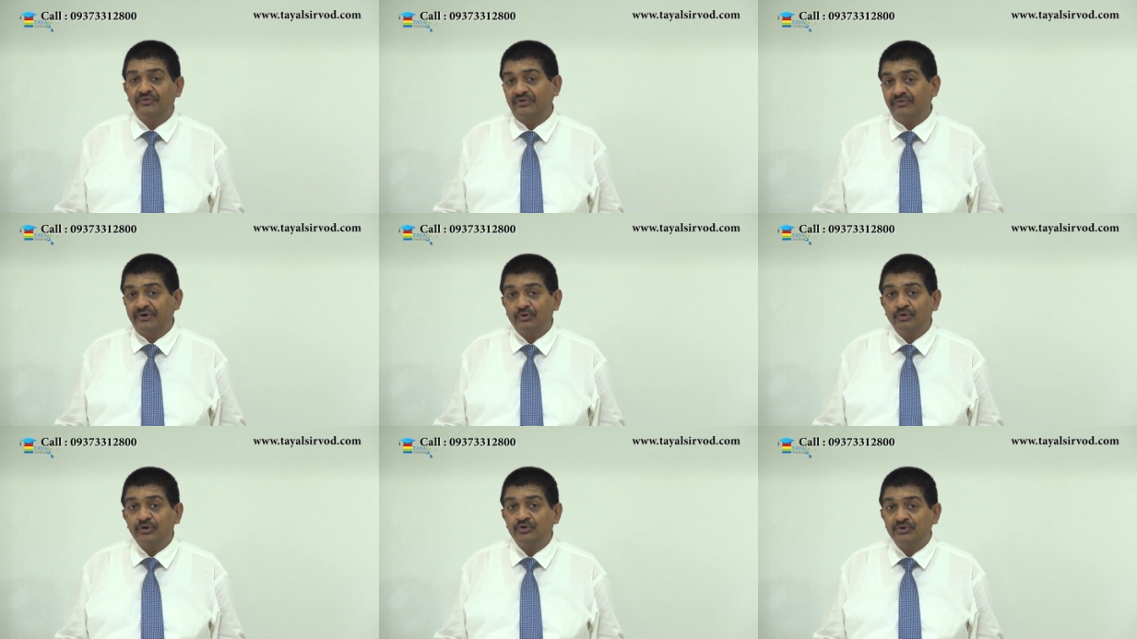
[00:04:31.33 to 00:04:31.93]
which we
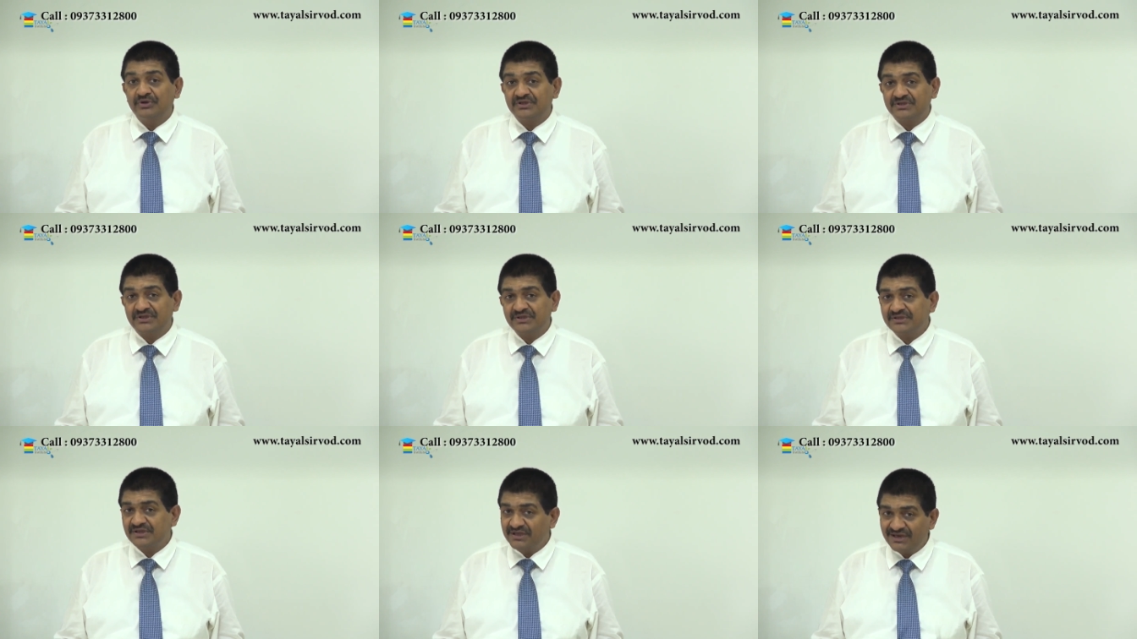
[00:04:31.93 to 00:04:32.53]
are going to
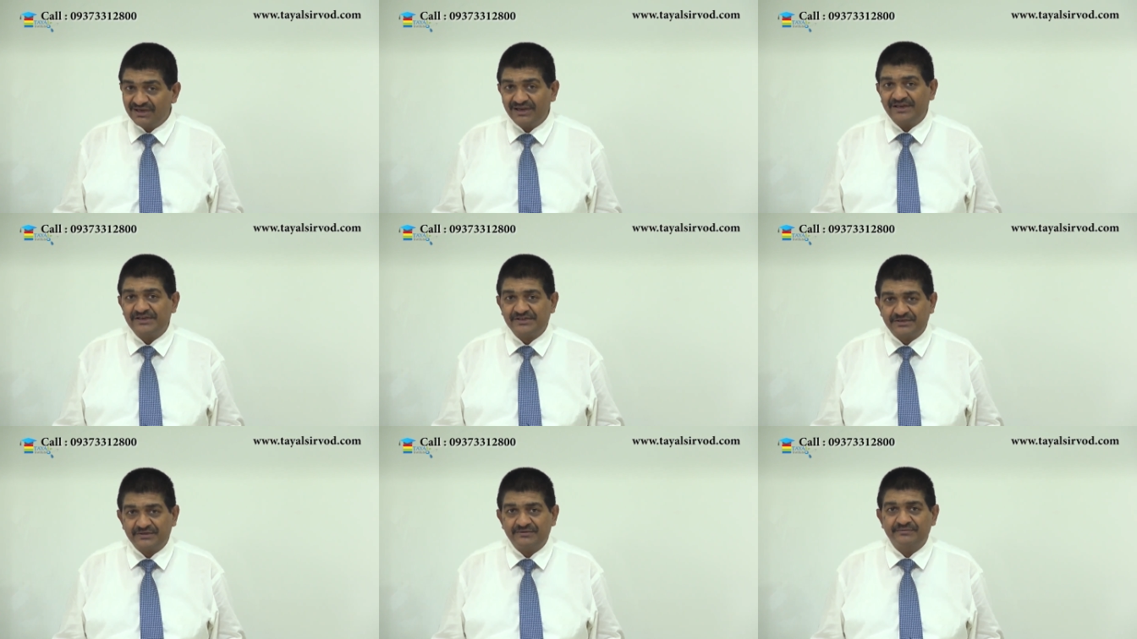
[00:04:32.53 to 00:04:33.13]
discuss
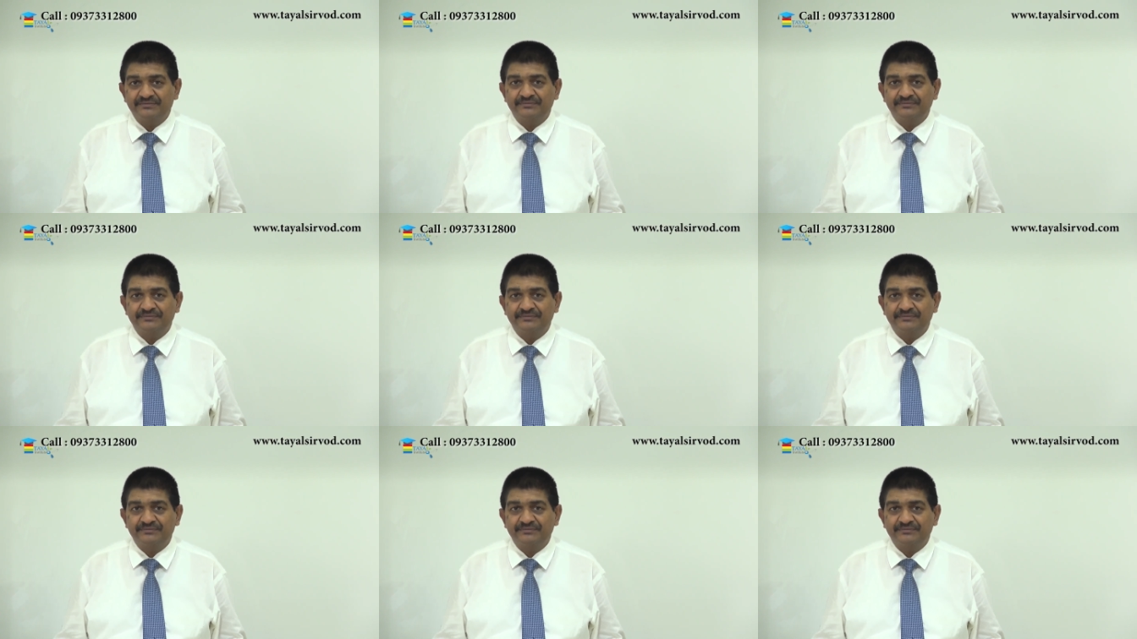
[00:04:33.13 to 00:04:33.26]
later.